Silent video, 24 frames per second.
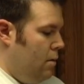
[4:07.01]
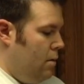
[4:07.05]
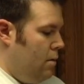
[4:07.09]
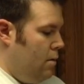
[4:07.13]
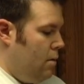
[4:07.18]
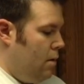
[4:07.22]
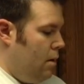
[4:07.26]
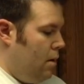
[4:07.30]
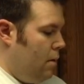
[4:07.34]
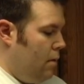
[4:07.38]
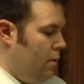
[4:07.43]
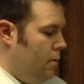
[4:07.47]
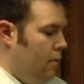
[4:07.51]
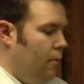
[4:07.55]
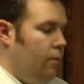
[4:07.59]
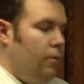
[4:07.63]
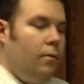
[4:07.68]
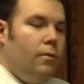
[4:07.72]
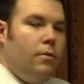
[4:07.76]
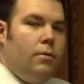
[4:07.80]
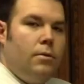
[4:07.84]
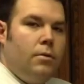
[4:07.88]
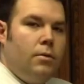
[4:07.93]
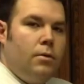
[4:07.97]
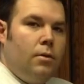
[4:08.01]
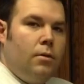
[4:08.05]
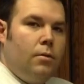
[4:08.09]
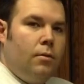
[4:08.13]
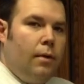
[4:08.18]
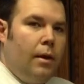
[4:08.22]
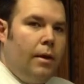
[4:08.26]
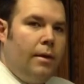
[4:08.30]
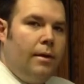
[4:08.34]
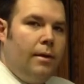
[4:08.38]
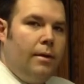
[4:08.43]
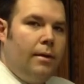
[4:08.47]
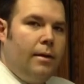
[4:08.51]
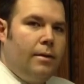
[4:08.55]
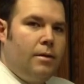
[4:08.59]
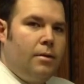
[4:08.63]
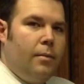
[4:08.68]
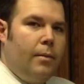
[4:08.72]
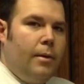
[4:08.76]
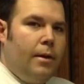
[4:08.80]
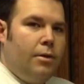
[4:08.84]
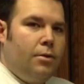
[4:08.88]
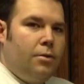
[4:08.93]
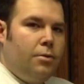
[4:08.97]
yeah, so I think that's a
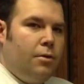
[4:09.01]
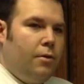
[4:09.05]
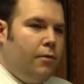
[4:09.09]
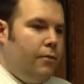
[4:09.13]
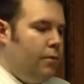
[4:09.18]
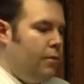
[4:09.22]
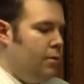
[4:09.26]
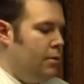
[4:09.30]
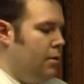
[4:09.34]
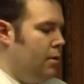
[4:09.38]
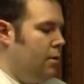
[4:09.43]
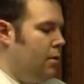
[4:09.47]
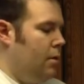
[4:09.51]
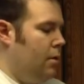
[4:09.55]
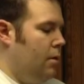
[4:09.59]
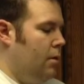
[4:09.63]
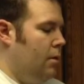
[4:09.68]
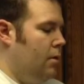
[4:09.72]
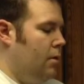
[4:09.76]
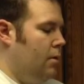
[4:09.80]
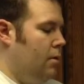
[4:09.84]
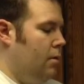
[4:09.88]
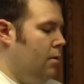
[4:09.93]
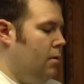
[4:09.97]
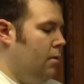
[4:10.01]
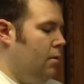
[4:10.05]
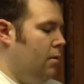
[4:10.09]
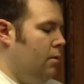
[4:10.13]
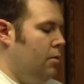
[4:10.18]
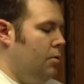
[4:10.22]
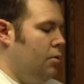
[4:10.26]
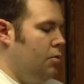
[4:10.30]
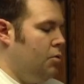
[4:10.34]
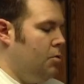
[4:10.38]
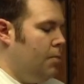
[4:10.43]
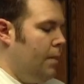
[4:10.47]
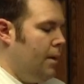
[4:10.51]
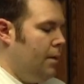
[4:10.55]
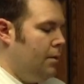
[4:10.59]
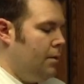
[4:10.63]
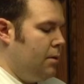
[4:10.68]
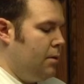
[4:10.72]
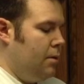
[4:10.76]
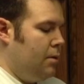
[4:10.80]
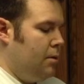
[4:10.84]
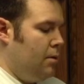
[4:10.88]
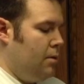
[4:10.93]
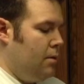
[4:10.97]
major difference in the juice
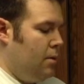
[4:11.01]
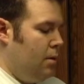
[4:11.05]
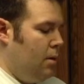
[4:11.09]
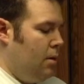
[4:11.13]
baskets.